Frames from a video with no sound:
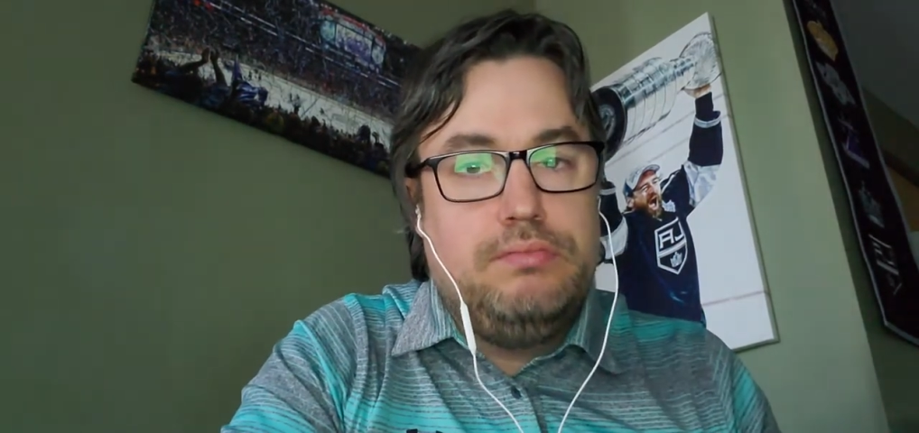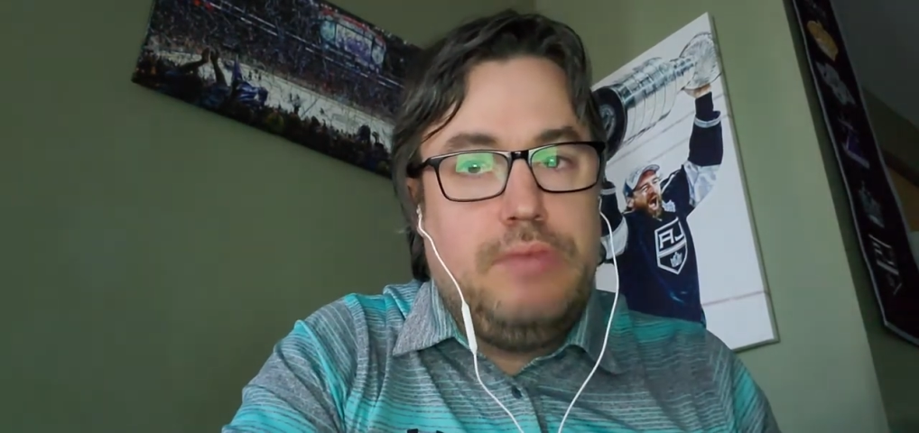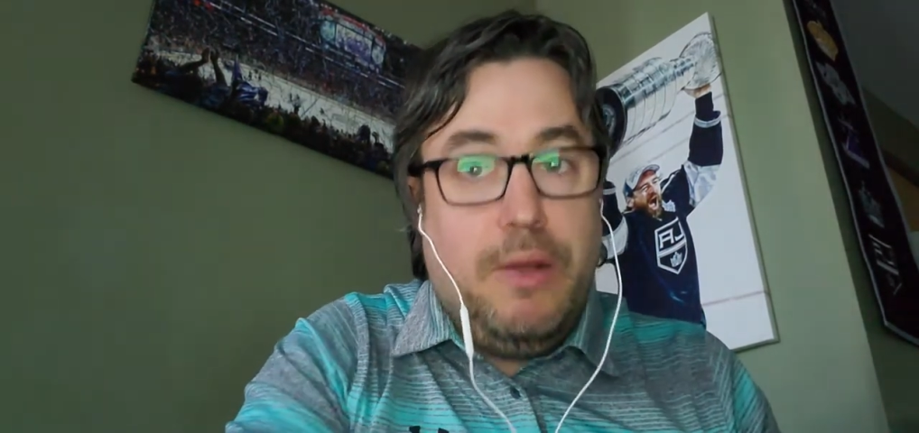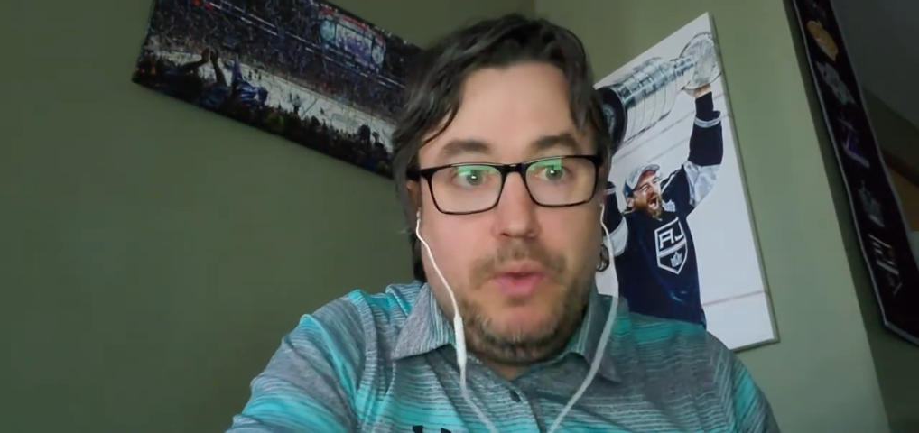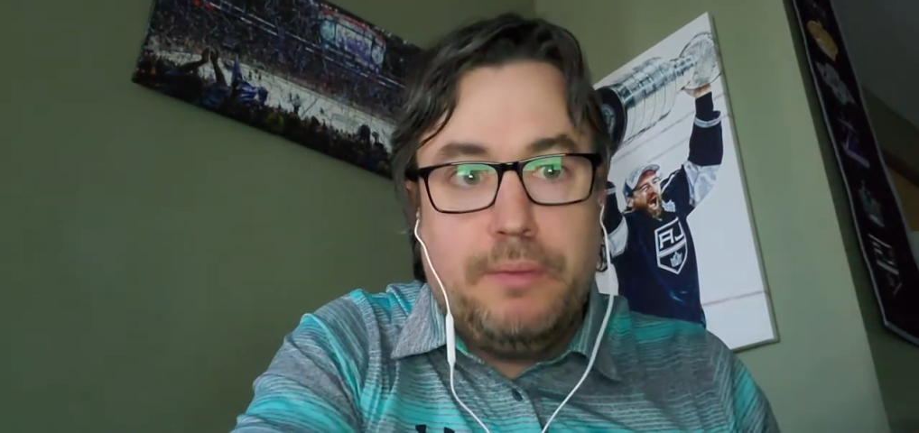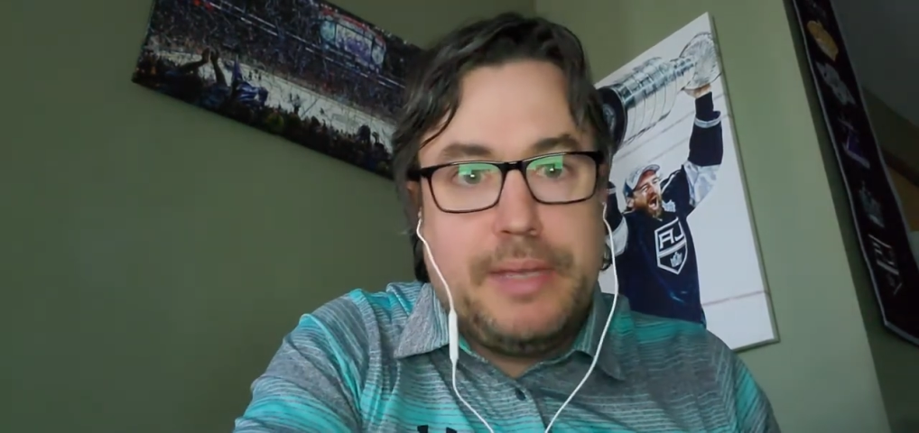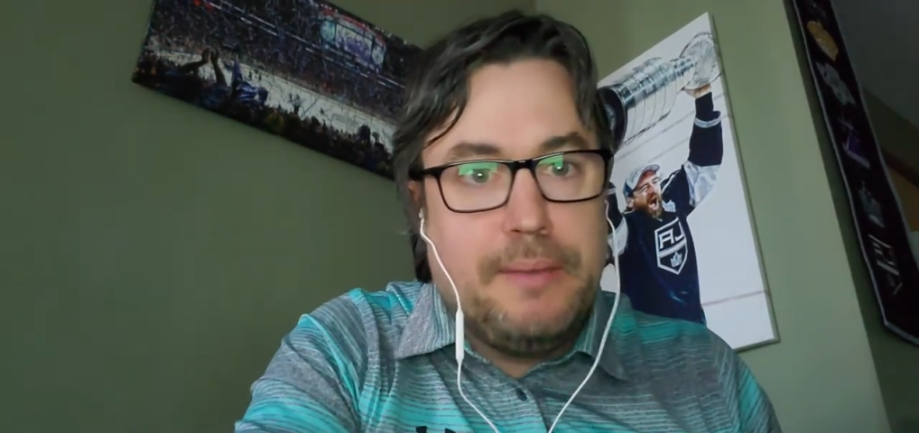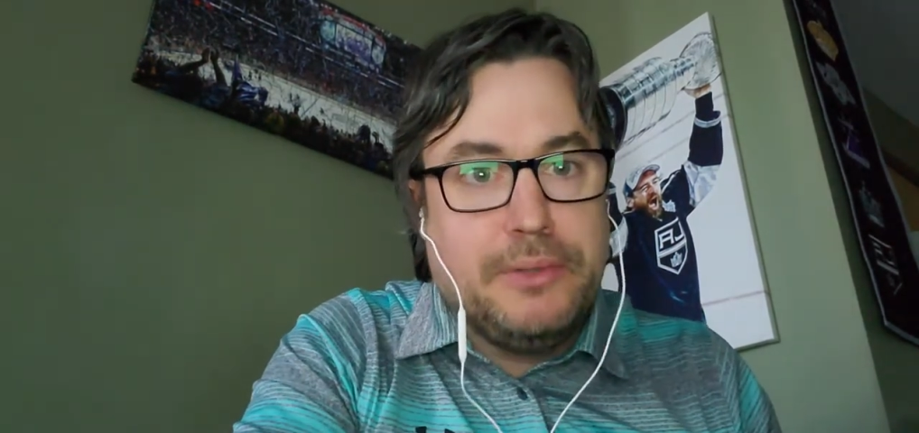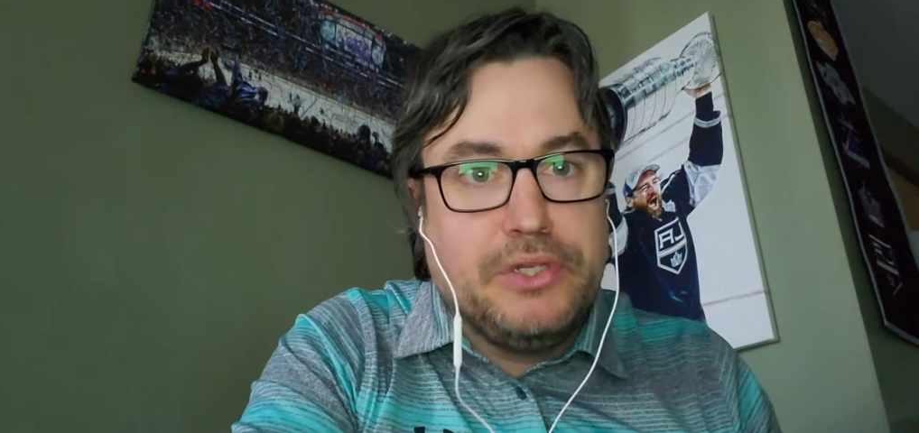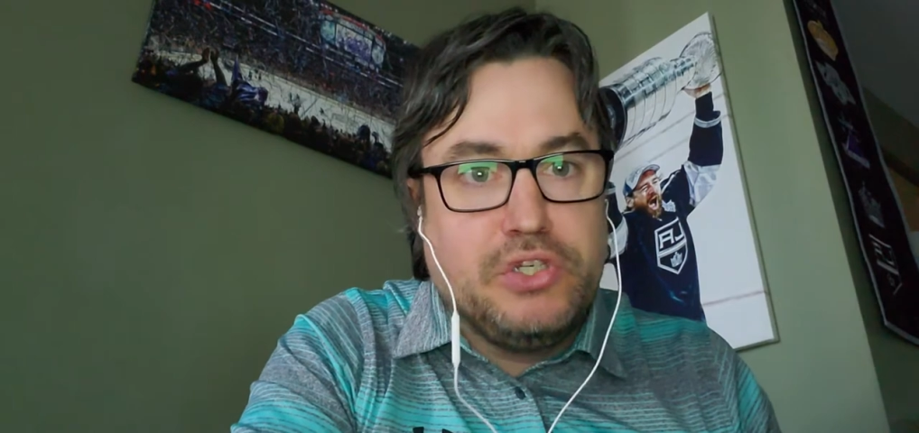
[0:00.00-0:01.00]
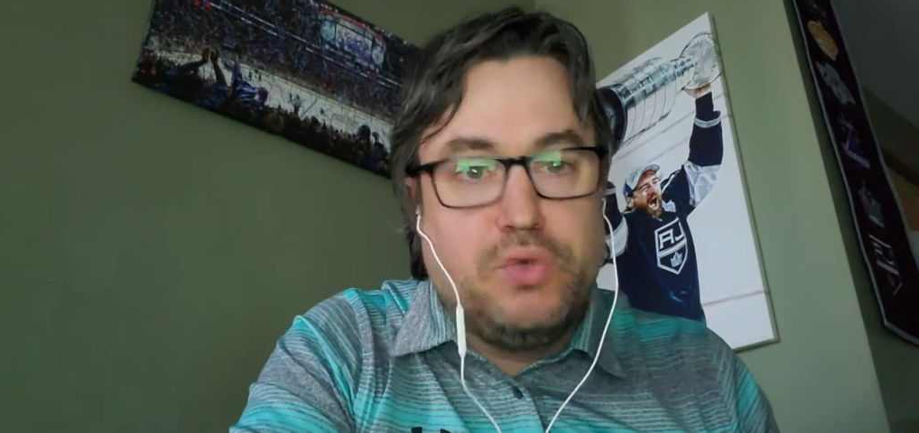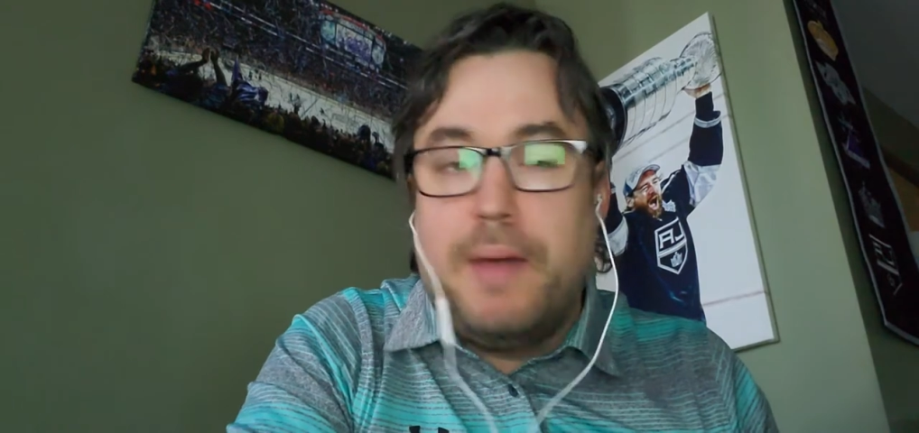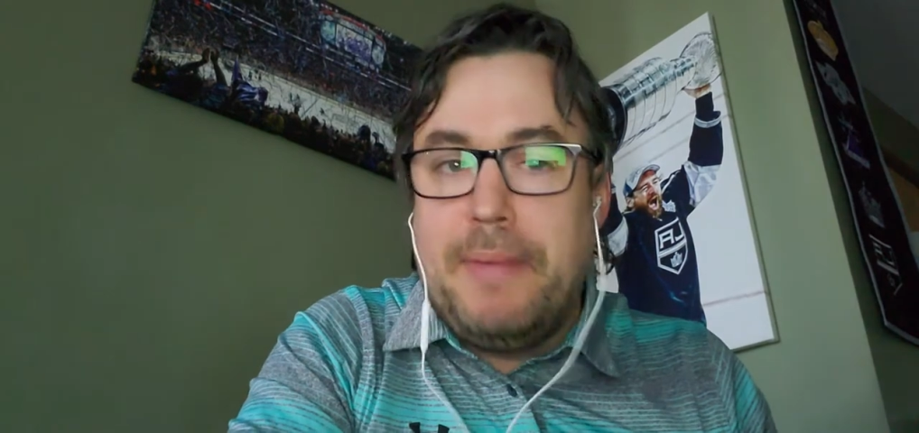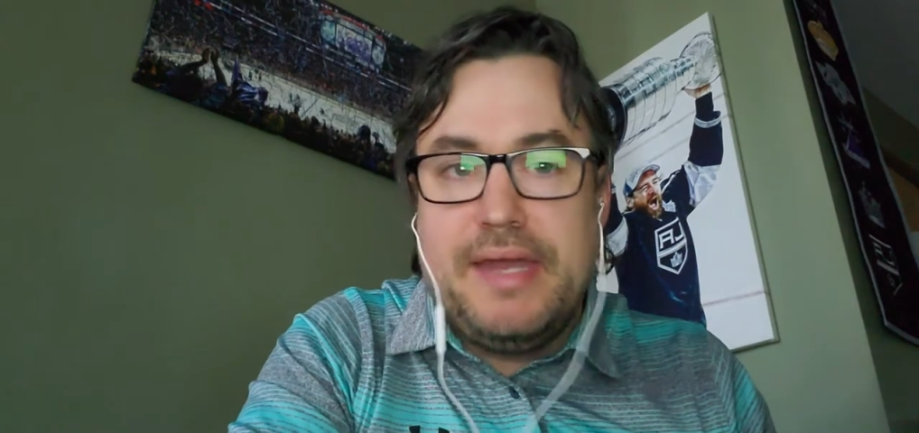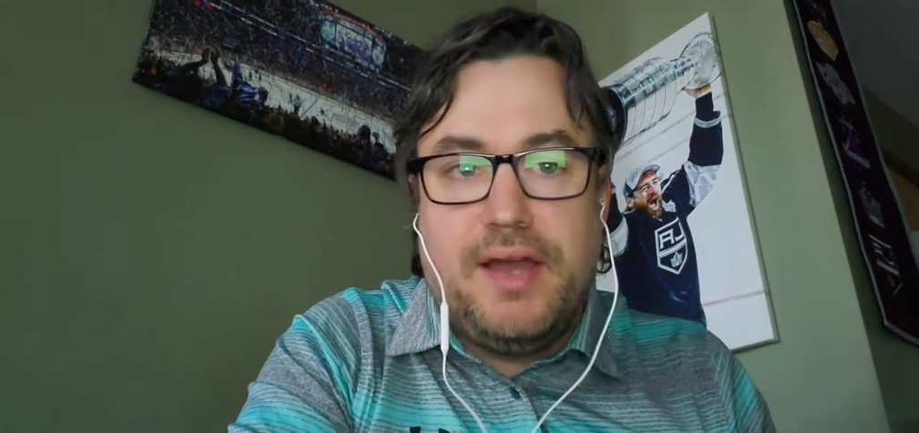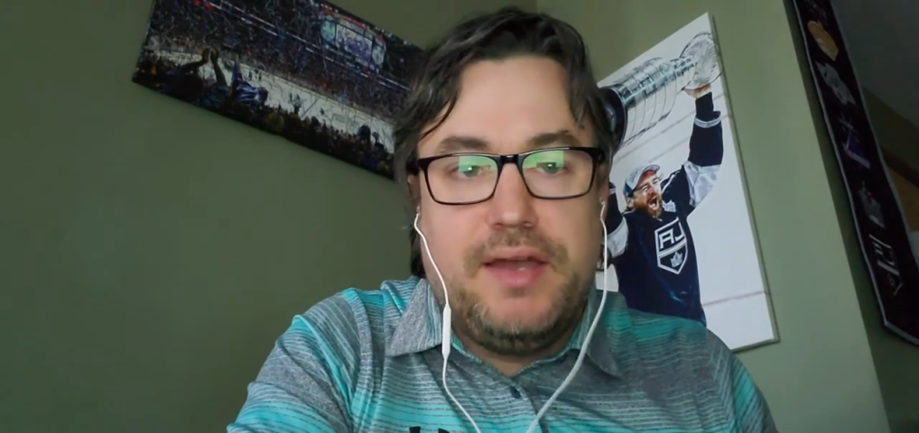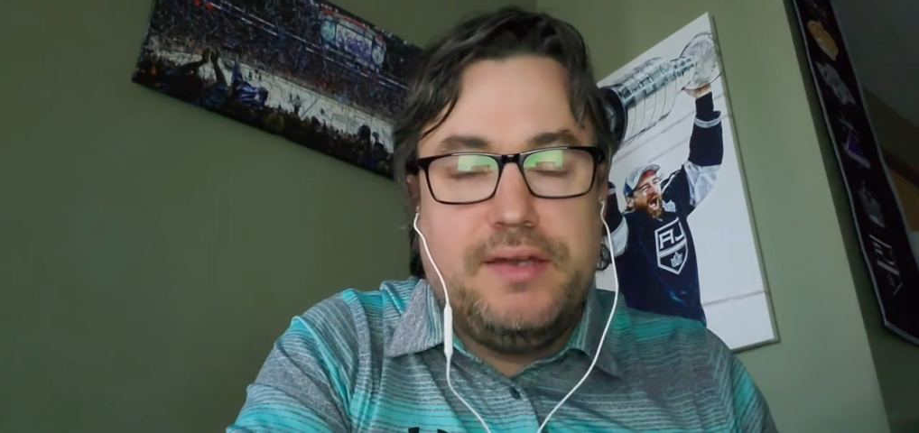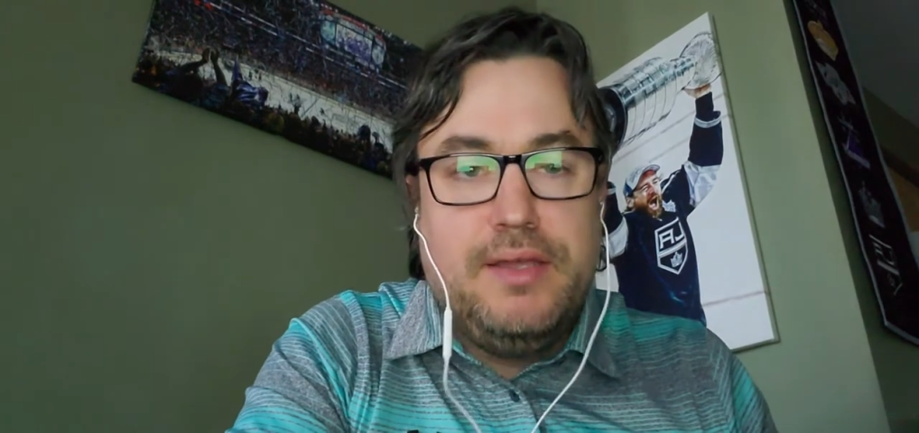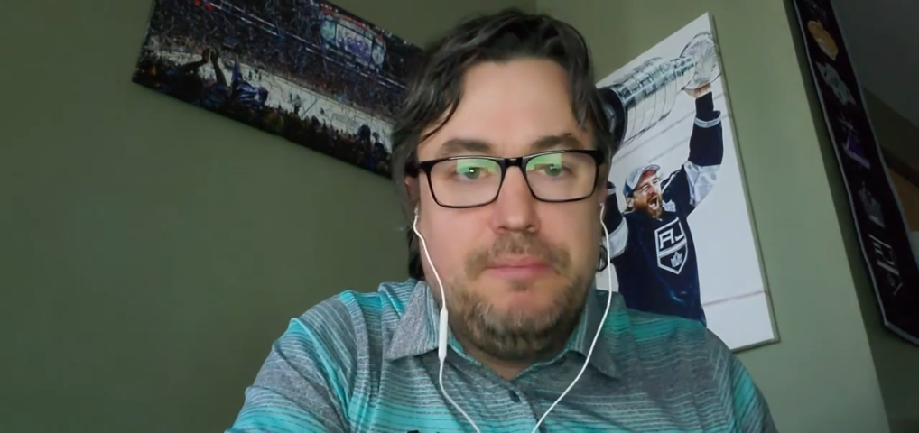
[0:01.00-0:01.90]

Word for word: I will be able to do. I may not